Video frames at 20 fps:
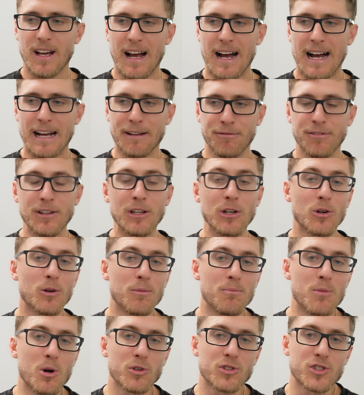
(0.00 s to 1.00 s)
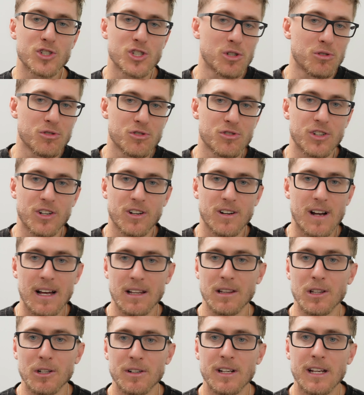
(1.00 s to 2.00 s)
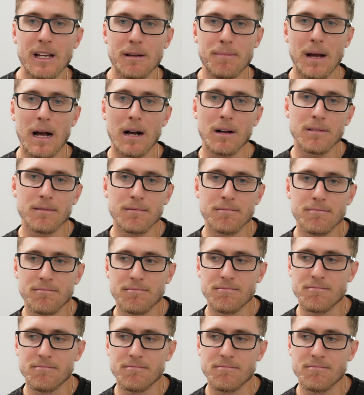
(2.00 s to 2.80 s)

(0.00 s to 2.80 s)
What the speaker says: I feel most children are not learning about.